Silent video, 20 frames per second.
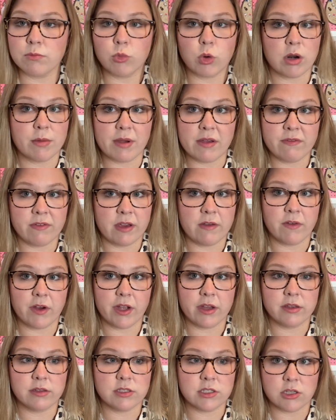one of my
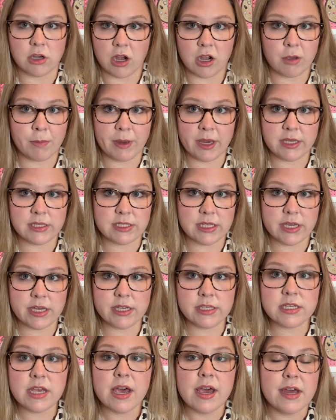favorite sock
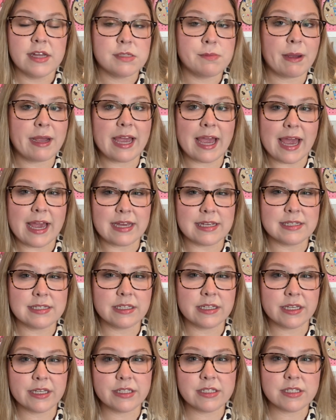bases. It's by
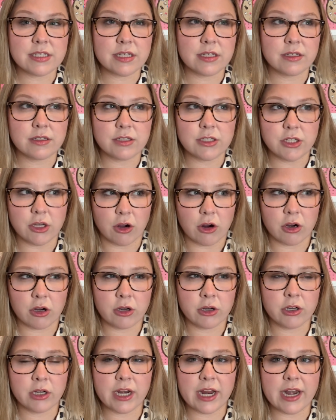Aisling's
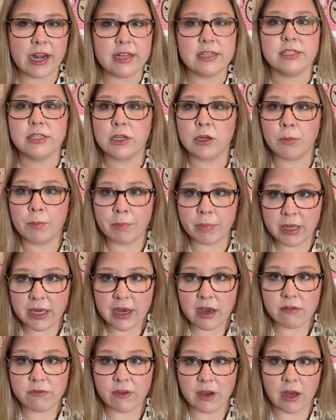Yarn, and it's their
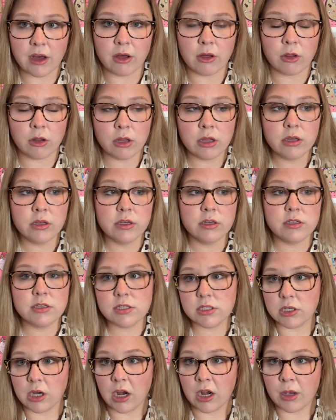BFL
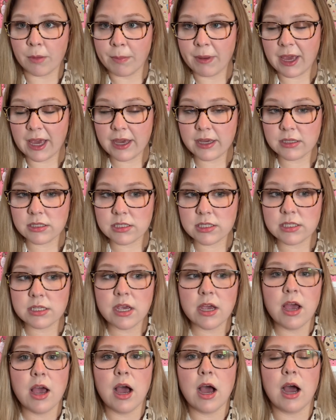sock base.
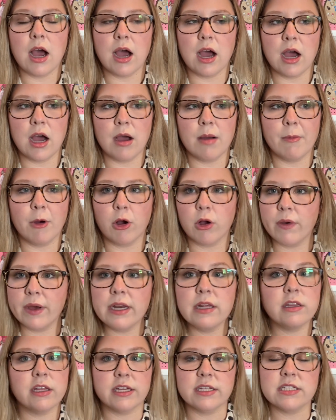I'll go ahead
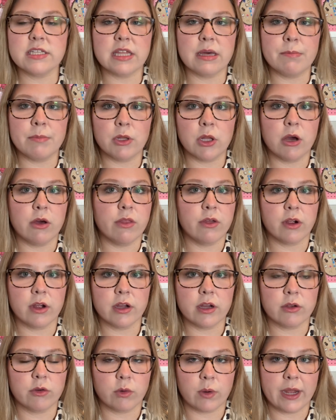and link to them below.
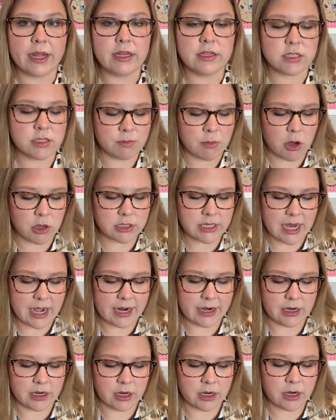They're a great small
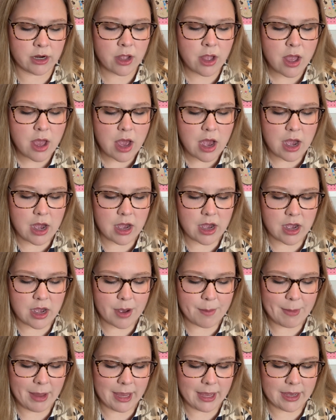dyer,
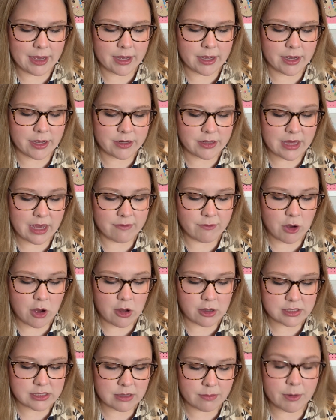and they have
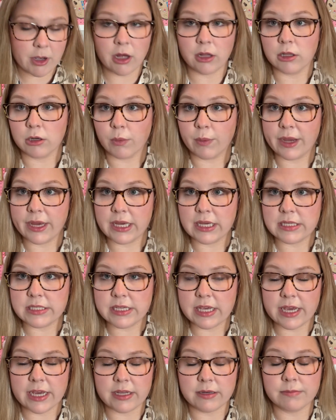awesome
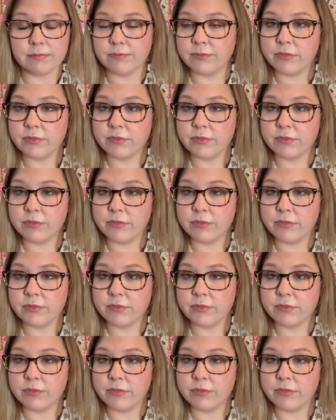colorways and